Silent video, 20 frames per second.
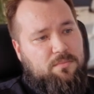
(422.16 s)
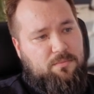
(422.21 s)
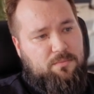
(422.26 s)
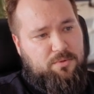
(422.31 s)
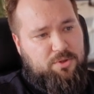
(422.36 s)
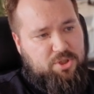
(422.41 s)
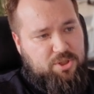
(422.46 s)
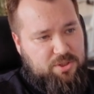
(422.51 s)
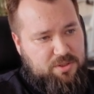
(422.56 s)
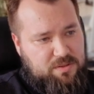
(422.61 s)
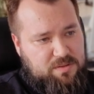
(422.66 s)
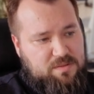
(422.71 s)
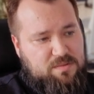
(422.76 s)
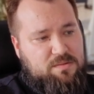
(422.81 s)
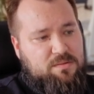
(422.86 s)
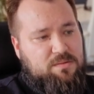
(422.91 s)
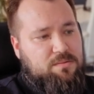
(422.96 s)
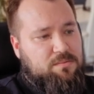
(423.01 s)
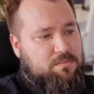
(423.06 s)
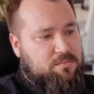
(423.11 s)
which
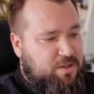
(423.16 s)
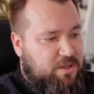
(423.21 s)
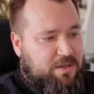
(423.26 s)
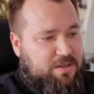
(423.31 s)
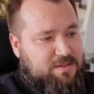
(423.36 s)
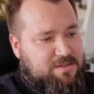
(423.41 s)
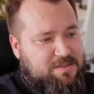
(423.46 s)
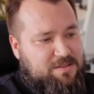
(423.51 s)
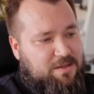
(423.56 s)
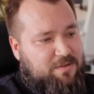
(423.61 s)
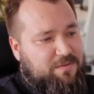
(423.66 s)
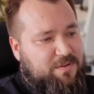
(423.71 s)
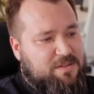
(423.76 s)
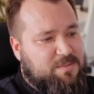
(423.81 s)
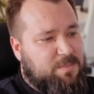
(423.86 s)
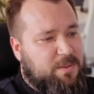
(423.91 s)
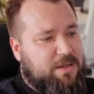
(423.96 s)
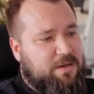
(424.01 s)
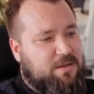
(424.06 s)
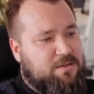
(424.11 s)
is, I think it's
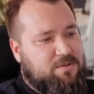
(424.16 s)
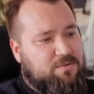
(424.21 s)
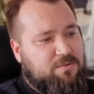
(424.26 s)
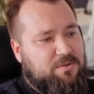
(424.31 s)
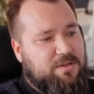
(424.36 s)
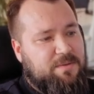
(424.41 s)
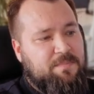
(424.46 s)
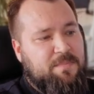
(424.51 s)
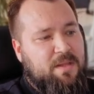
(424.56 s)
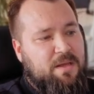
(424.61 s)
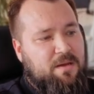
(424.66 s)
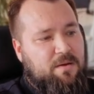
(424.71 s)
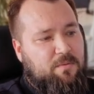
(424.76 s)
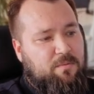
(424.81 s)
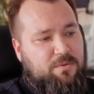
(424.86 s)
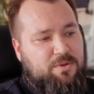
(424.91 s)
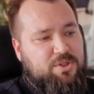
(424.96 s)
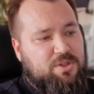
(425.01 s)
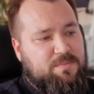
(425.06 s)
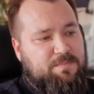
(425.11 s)
self-explanatory.
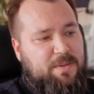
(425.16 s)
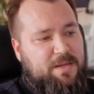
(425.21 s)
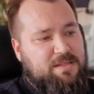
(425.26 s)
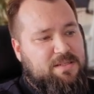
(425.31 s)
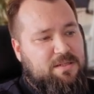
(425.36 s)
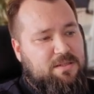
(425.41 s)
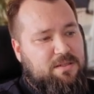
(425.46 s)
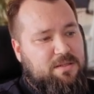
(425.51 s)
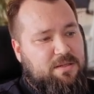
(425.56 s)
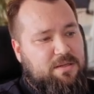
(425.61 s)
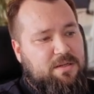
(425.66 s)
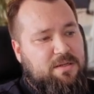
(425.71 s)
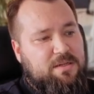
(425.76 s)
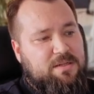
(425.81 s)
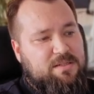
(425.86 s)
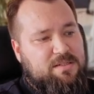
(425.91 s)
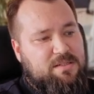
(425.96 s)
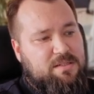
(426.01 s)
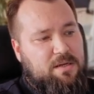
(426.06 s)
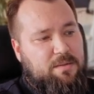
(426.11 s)
We're just basically
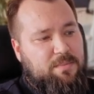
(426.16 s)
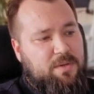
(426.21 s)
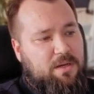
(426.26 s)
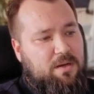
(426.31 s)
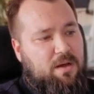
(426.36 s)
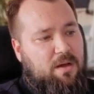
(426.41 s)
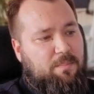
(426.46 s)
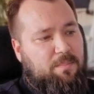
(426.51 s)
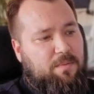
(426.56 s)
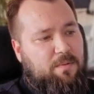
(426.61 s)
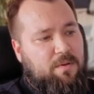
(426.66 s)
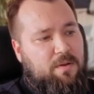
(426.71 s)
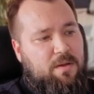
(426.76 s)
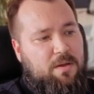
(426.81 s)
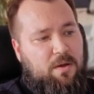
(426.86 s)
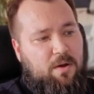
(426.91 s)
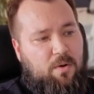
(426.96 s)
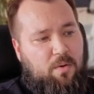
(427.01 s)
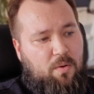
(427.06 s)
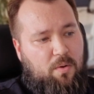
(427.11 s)
summing up
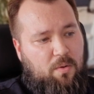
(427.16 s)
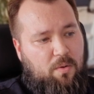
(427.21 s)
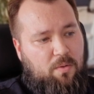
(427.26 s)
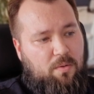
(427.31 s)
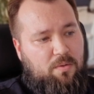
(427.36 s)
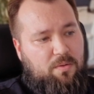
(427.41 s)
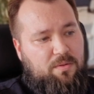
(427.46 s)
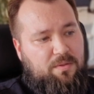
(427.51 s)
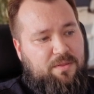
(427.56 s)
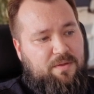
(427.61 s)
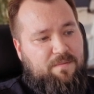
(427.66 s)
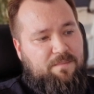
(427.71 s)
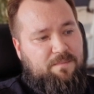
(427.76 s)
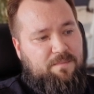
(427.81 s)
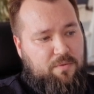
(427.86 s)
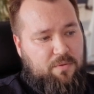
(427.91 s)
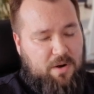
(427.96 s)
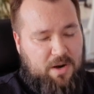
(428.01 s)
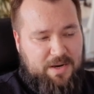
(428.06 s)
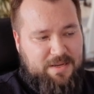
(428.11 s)
all the
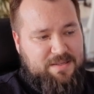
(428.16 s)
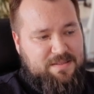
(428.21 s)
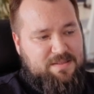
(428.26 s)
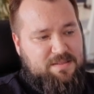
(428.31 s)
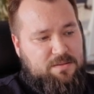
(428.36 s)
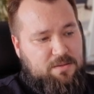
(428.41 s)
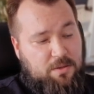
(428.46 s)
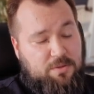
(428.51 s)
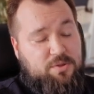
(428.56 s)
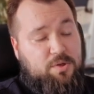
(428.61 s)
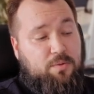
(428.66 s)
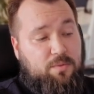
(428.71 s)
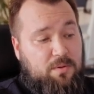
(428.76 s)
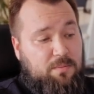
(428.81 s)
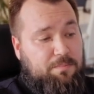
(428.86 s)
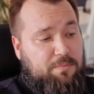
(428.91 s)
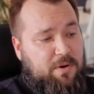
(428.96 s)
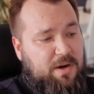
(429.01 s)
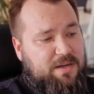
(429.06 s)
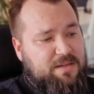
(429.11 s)
price, the
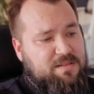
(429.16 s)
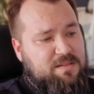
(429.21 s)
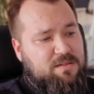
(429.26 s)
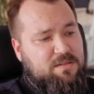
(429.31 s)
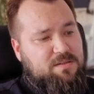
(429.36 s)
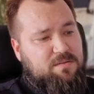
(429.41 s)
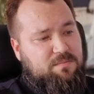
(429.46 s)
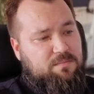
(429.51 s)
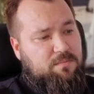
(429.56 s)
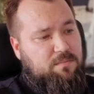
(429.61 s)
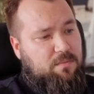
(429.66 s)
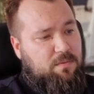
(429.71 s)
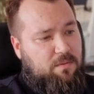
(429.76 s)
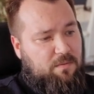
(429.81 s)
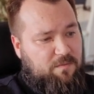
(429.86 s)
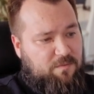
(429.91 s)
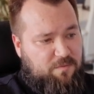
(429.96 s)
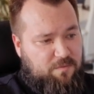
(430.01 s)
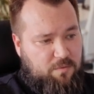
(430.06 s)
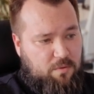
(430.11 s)
total prices
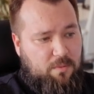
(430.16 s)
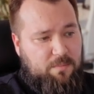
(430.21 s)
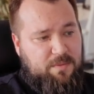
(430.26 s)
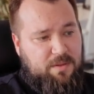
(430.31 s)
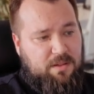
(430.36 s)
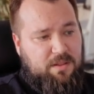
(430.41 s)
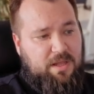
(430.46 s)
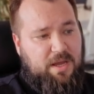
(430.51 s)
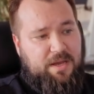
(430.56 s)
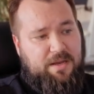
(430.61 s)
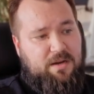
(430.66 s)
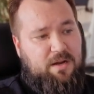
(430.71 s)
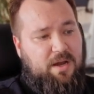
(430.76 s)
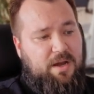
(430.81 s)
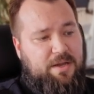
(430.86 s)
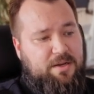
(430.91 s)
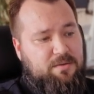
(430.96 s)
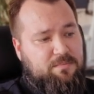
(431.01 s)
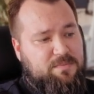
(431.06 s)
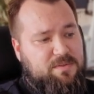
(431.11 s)
from the line
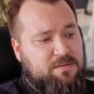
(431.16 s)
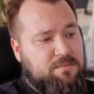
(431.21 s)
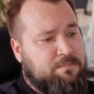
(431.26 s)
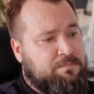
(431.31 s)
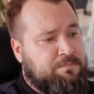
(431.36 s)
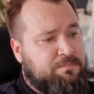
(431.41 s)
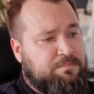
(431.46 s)
items,